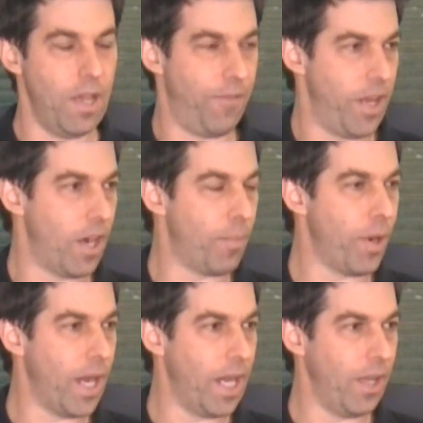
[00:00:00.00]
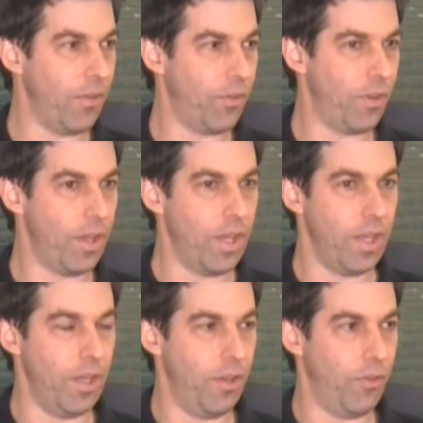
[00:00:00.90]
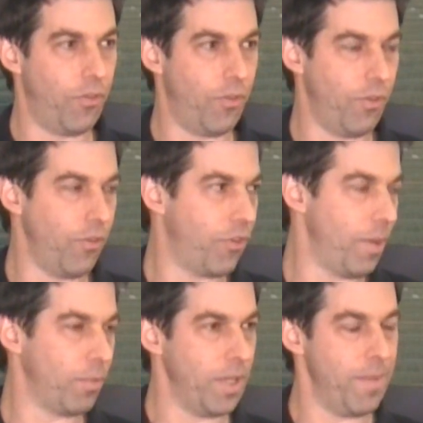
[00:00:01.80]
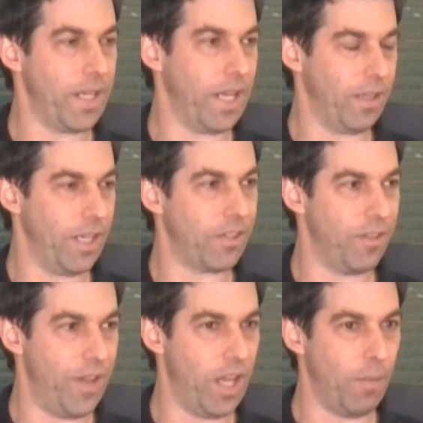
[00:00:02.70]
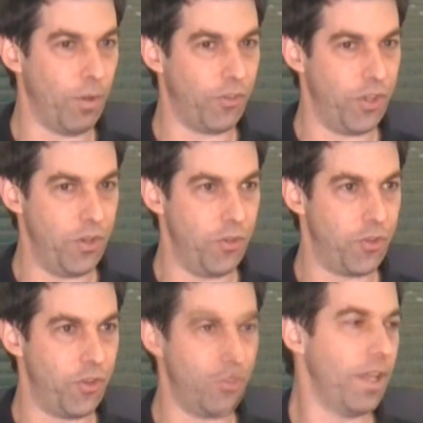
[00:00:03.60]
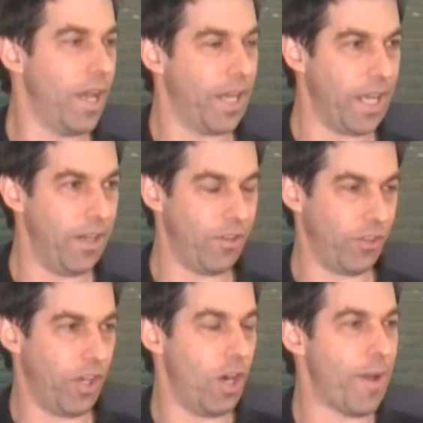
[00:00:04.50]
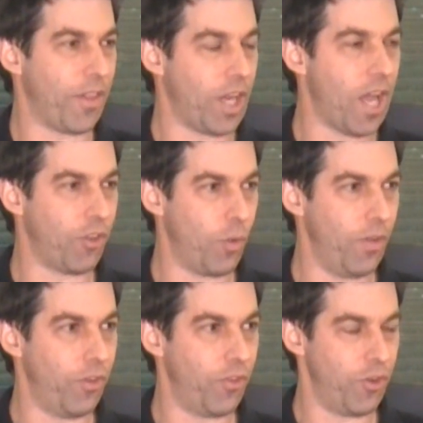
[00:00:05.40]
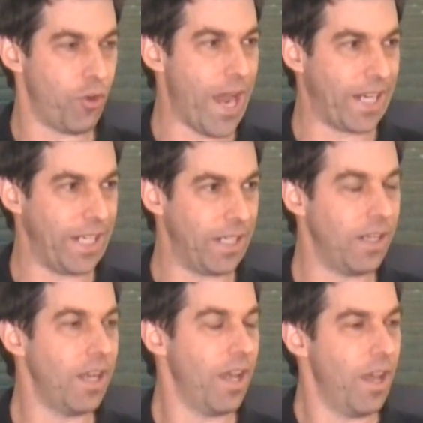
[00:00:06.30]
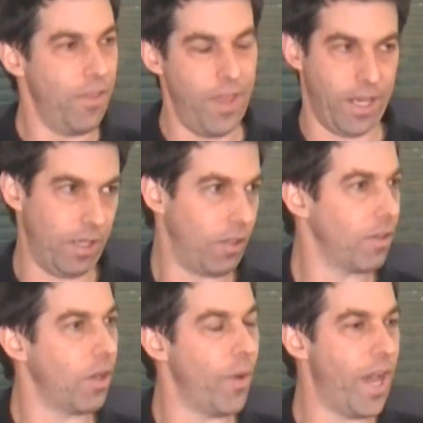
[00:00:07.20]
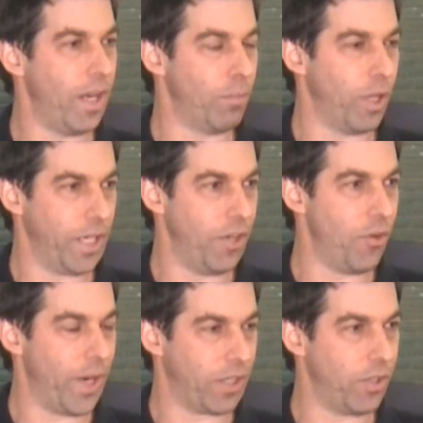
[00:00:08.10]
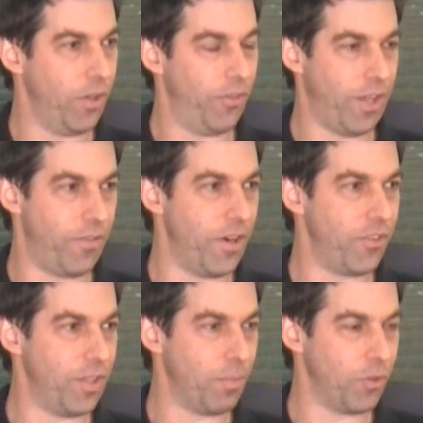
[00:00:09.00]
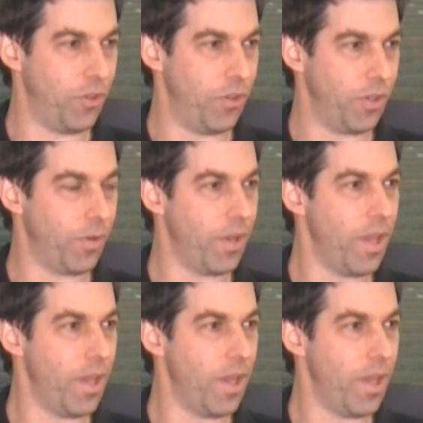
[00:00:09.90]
If an enterprise is simply making links available to users, again, doesn't care about the consequences of tracking, they can go ahead and plug in direct codes. That's very simple to do.